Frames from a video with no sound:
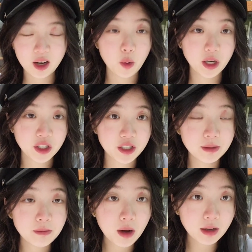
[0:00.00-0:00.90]

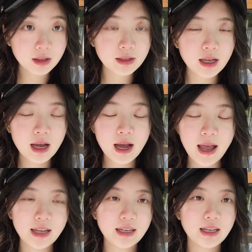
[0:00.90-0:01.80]
question marks,
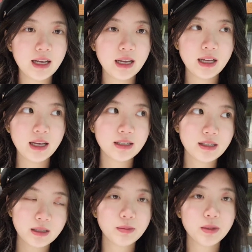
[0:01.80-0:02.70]
and
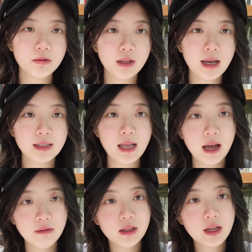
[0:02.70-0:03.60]
sometimes it relies
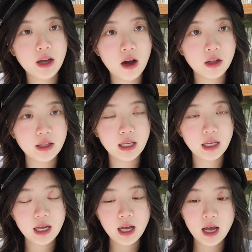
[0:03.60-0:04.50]
heavily on
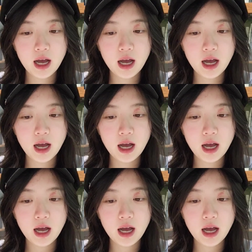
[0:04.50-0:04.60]
the